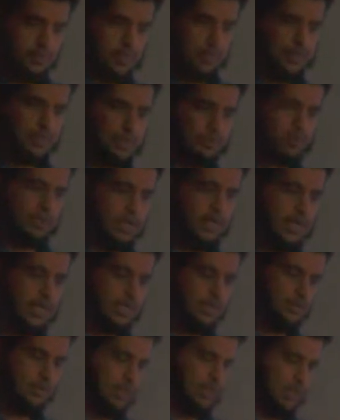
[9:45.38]
summarize
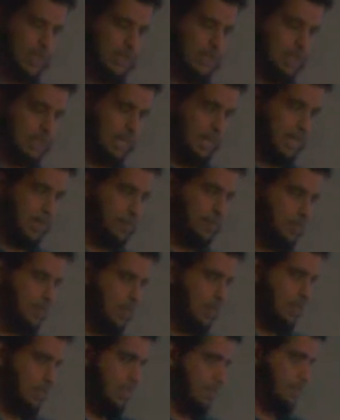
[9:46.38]
what I say.
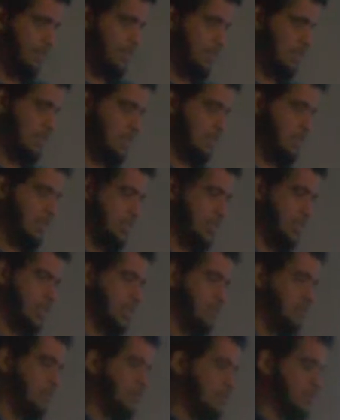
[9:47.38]
The first
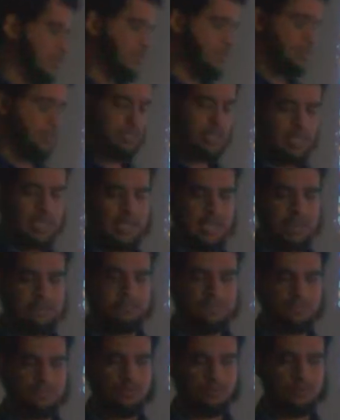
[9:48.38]
step, we have
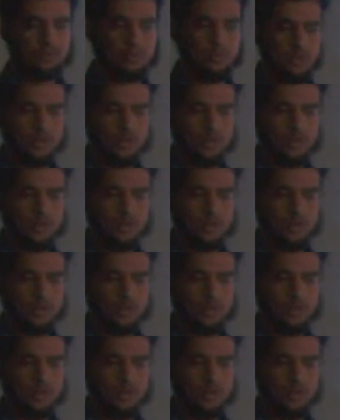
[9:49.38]
to